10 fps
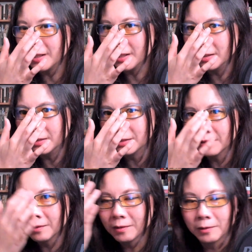these
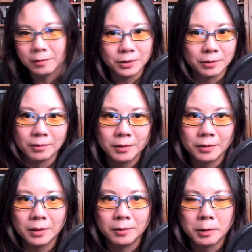
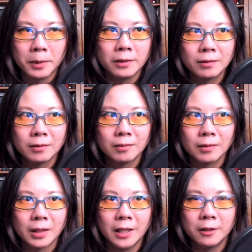remote
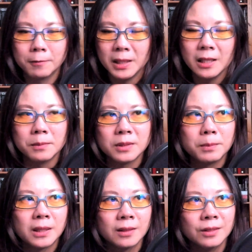kind of mediums.
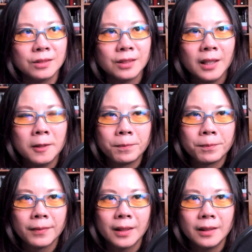Because,
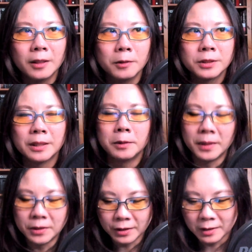someone
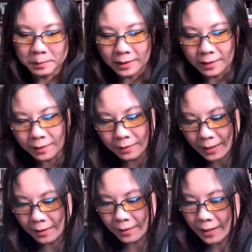mentioned to me the other
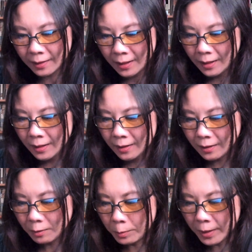day that
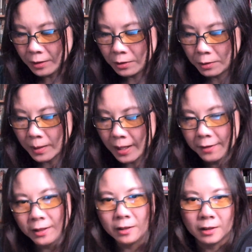when you
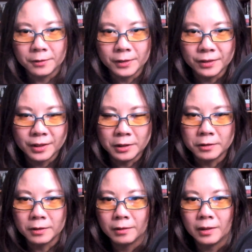are in an office and
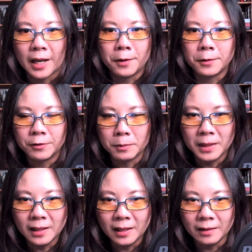you're gathering for
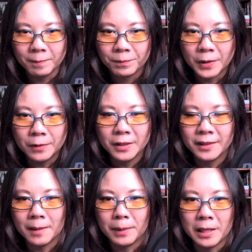meeting, you've got
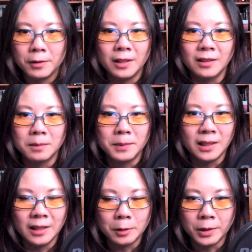that period in the
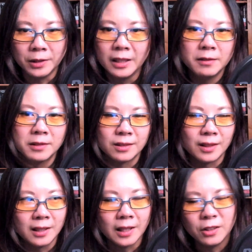beginning where not everyone's
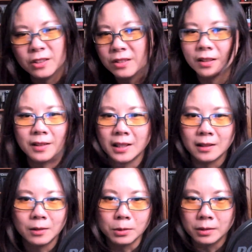there yet, and you just sit
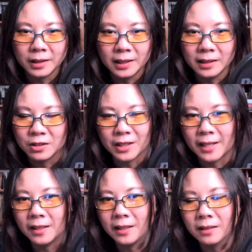there talking and
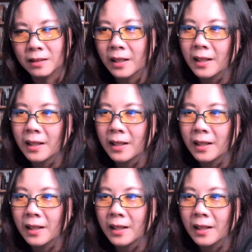chatting and,